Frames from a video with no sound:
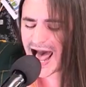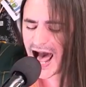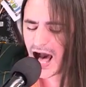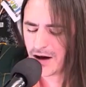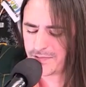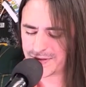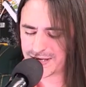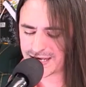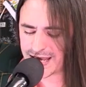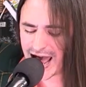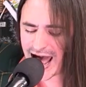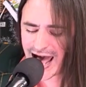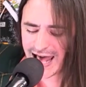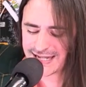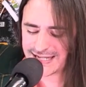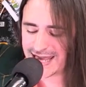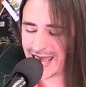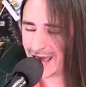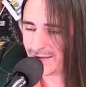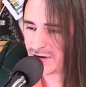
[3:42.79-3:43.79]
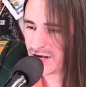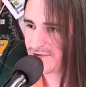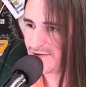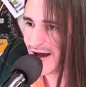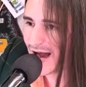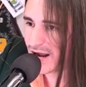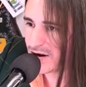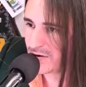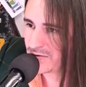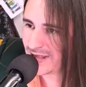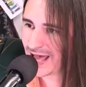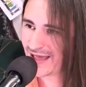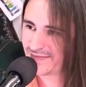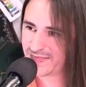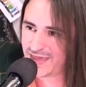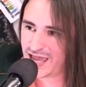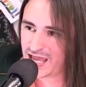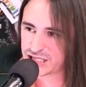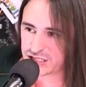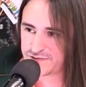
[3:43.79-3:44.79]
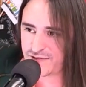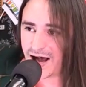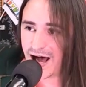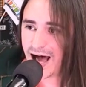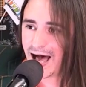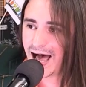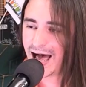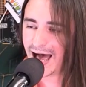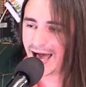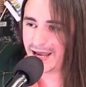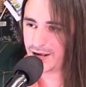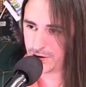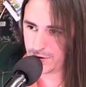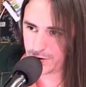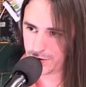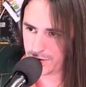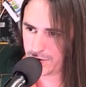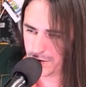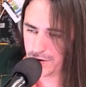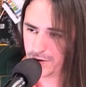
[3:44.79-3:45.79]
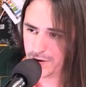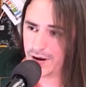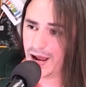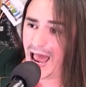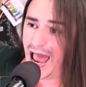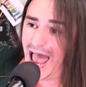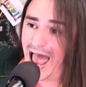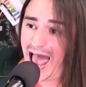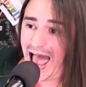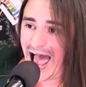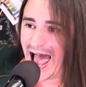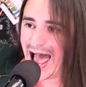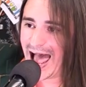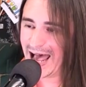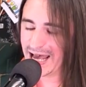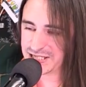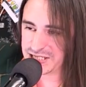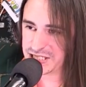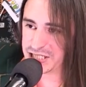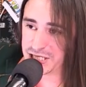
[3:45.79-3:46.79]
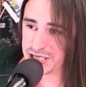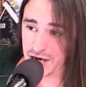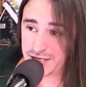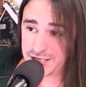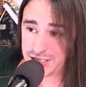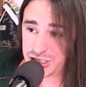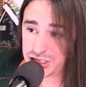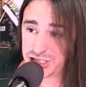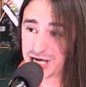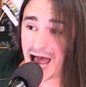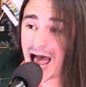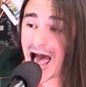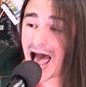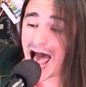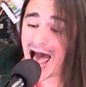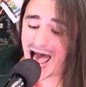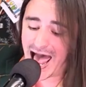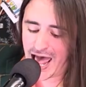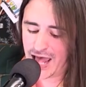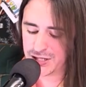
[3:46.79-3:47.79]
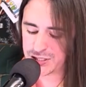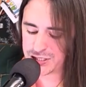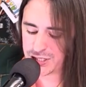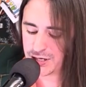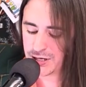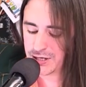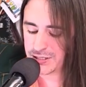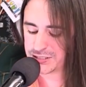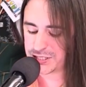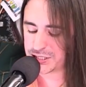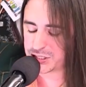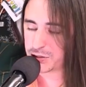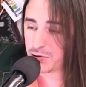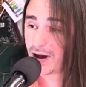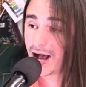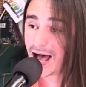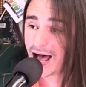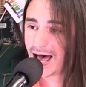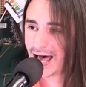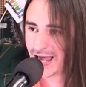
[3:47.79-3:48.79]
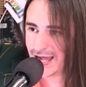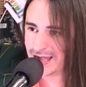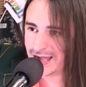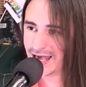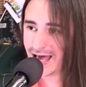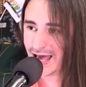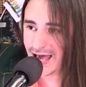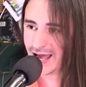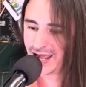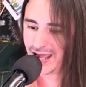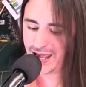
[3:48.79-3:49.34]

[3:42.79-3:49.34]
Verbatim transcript: I'll be goddamned if I don't light this fire. As the sunshine turns to twilight.